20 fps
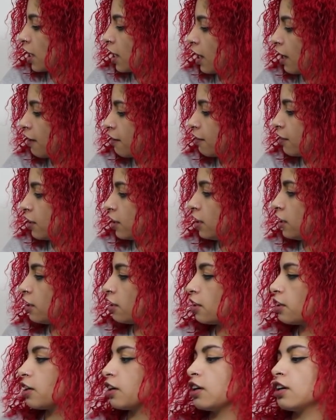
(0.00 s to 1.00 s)
I have
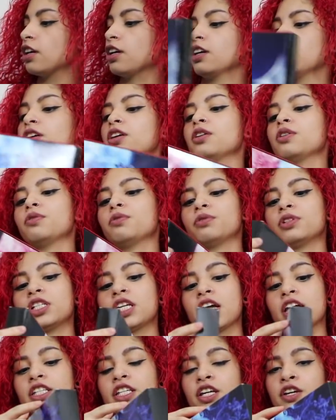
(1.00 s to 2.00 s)
here,
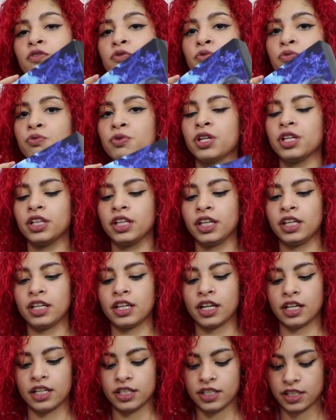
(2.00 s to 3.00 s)
which has a really
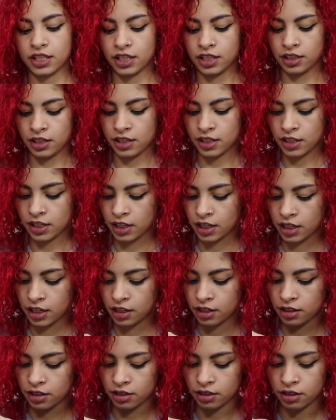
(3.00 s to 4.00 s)
nice inside